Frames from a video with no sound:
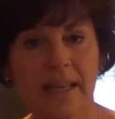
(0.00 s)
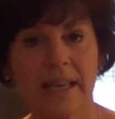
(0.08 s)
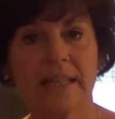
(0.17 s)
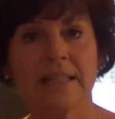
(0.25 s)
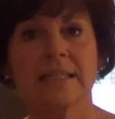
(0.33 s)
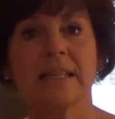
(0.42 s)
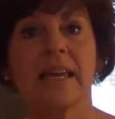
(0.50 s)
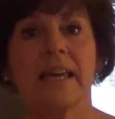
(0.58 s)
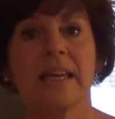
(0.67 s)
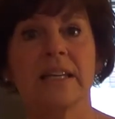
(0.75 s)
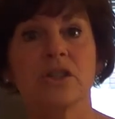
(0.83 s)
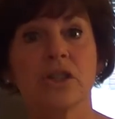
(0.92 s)
It's
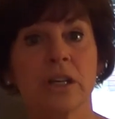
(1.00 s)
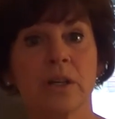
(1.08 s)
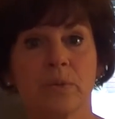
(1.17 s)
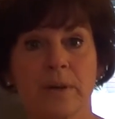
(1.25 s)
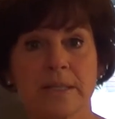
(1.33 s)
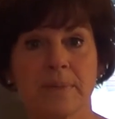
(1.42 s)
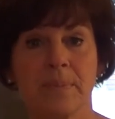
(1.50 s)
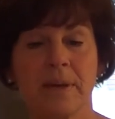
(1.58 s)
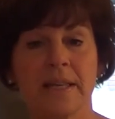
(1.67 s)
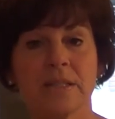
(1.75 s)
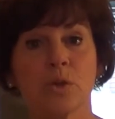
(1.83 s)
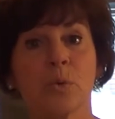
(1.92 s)
a chicken
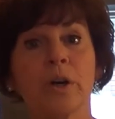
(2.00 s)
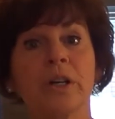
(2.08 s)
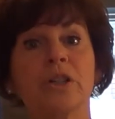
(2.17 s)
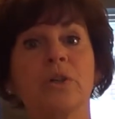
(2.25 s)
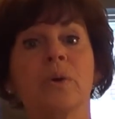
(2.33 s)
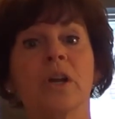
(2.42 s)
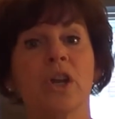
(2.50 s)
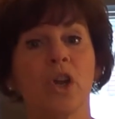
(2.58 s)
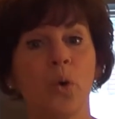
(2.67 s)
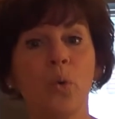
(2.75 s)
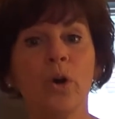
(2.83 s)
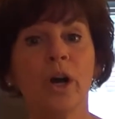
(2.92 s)
recipe, so we're going to do a
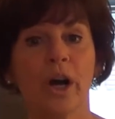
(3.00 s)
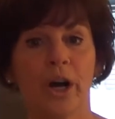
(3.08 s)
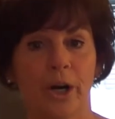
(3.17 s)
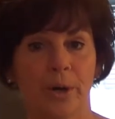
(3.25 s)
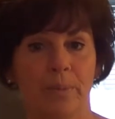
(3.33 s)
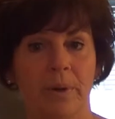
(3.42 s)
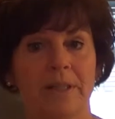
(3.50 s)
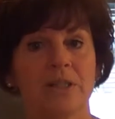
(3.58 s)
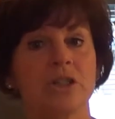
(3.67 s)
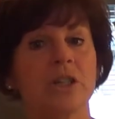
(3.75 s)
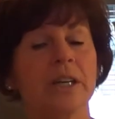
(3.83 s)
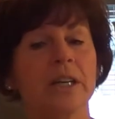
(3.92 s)
low-carb
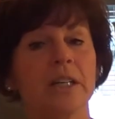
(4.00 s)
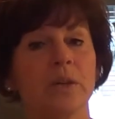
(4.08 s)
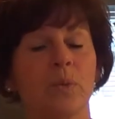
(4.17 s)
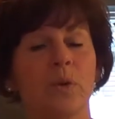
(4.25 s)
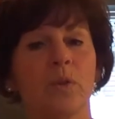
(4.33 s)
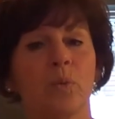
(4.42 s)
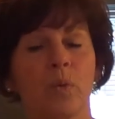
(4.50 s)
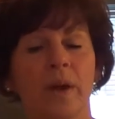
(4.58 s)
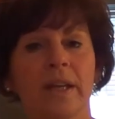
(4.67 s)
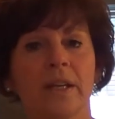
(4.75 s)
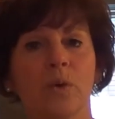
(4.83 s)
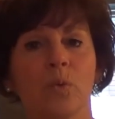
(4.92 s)
chicken with
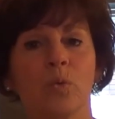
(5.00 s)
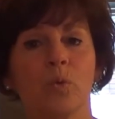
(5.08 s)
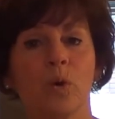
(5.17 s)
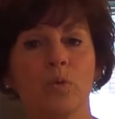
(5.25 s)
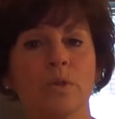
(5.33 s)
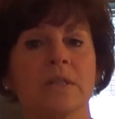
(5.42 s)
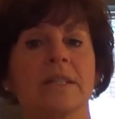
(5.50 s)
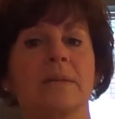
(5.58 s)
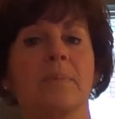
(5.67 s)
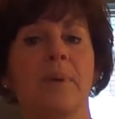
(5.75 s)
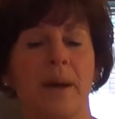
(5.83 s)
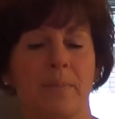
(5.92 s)
red
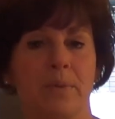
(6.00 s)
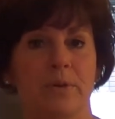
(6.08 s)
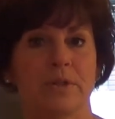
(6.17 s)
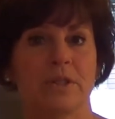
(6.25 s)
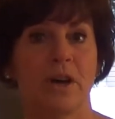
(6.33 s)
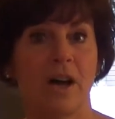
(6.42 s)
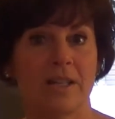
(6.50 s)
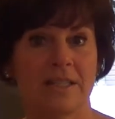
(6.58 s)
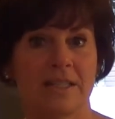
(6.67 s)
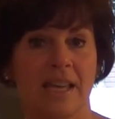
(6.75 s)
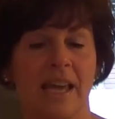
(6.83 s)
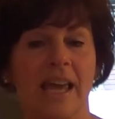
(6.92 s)
roasted pepper
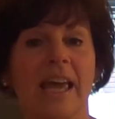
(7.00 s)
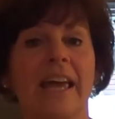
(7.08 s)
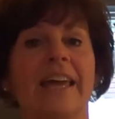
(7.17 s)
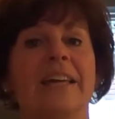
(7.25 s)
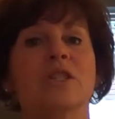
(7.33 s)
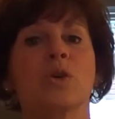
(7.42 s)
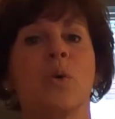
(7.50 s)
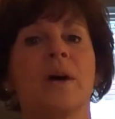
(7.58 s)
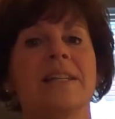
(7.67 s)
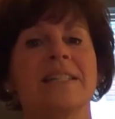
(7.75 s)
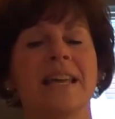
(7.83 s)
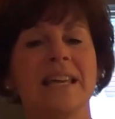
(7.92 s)
sauce. It's
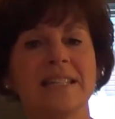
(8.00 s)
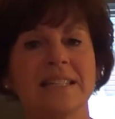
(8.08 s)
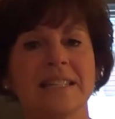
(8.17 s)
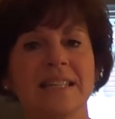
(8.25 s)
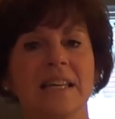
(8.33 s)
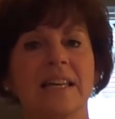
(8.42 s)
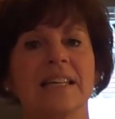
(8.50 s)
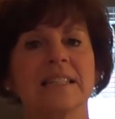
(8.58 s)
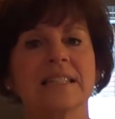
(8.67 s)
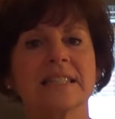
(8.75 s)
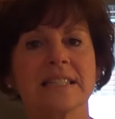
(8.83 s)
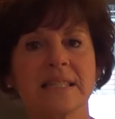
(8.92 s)
quite tasty,
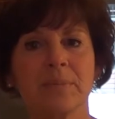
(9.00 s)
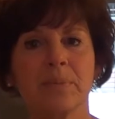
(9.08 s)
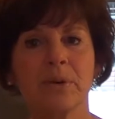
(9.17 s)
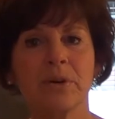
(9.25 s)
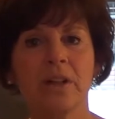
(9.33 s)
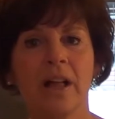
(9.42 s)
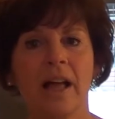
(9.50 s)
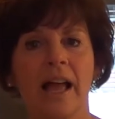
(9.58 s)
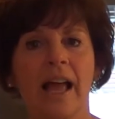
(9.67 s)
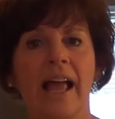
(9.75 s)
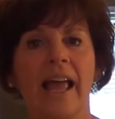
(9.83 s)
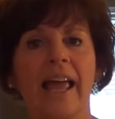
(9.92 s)
it's simple,
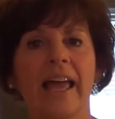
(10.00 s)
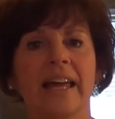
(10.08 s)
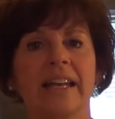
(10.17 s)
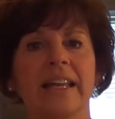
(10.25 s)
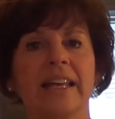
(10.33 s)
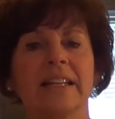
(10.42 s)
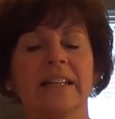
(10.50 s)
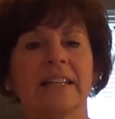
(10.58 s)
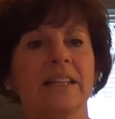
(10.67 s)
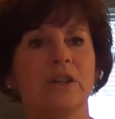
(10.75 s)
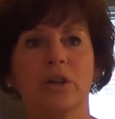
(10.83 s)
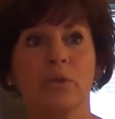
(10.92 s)
and it
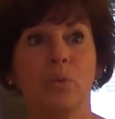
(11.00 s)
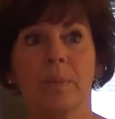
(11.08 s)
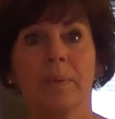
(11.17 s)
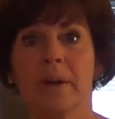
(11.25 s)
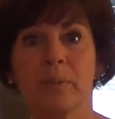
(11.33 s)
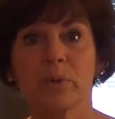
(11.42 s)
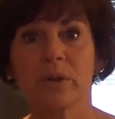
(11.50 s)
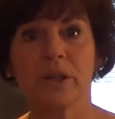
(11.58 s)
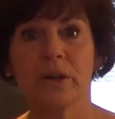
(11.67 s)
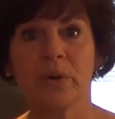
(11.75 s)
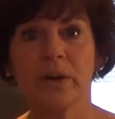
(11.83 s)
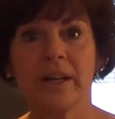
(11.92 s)
you can whip it up really
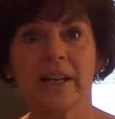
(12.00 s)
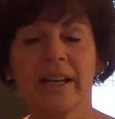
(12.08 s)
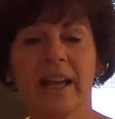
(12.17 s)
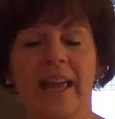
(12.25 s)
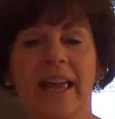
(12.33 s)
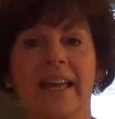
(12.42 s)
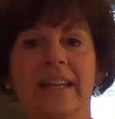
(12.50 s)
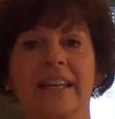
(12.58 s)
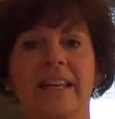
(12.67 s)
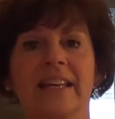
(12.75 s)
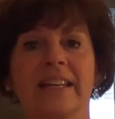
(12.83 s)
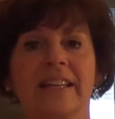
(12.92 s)
quick, and
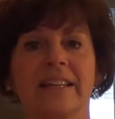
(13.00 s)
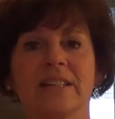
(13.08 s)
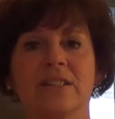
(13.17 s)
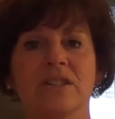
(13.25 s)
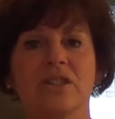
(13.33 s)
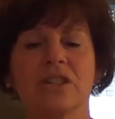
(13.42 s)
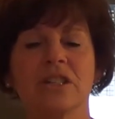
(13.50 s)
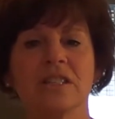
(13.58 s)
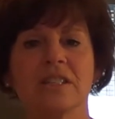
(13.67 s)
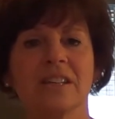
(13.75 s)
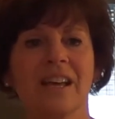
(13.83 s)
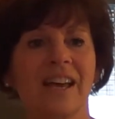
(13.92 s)
it is
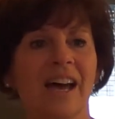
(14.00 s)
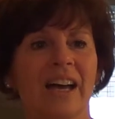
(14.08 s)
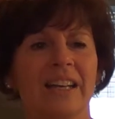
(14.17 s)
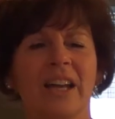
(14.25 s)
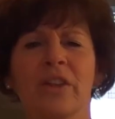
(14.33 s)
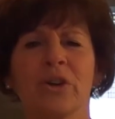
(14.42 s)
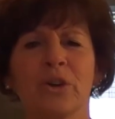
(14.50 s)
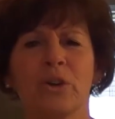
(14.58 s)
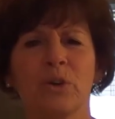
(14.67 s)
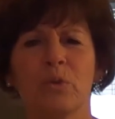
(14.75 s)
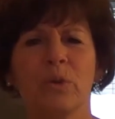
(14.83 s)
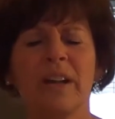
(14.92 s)
just another
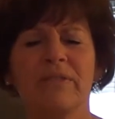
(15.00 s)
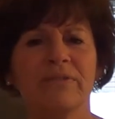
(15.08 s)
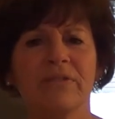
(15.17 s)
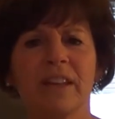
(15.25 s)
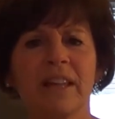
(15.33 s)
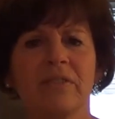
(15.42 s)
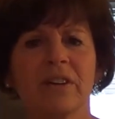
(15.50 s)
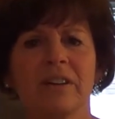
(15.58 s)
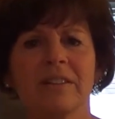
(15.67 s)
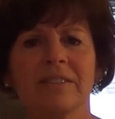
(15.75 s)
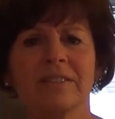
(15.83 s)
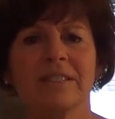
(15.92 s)
great
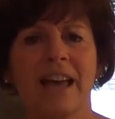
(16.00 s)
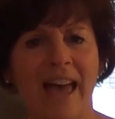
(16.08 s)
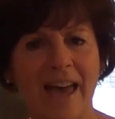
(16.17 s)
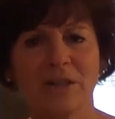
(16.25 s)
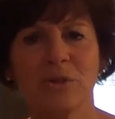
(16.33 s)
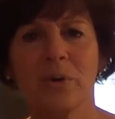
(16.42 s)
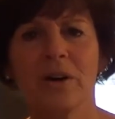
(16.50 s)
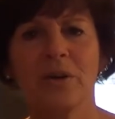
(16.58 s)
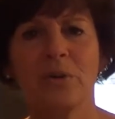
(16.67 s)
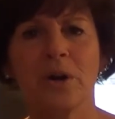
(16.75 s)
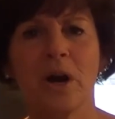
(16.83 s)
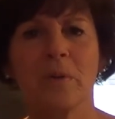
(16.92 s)
flavor to add to our
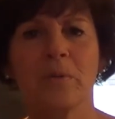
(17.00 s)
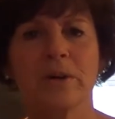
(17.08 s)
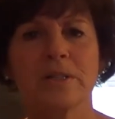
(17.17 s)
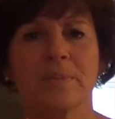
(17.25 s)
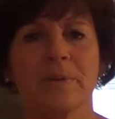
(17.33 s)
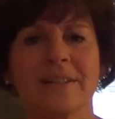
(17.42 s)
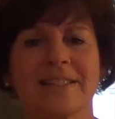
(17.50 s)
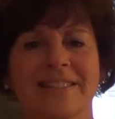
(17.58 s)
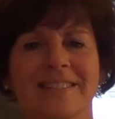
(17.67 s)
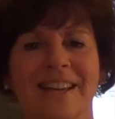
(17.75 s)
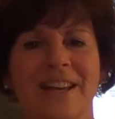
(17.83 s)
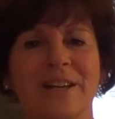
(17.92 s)
low-carb
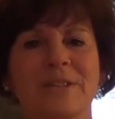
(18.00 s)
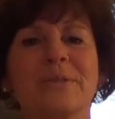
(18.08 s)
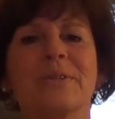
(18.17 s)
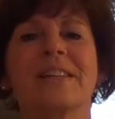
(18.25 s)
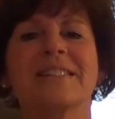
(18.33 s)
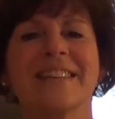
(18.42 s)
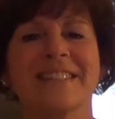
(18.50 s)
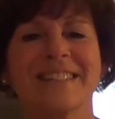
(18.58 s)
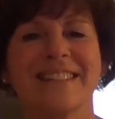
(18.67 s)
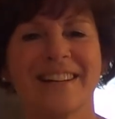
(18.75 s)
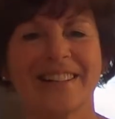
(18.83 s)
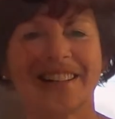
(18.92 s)
recipes. So let's get
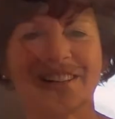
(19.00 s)
started.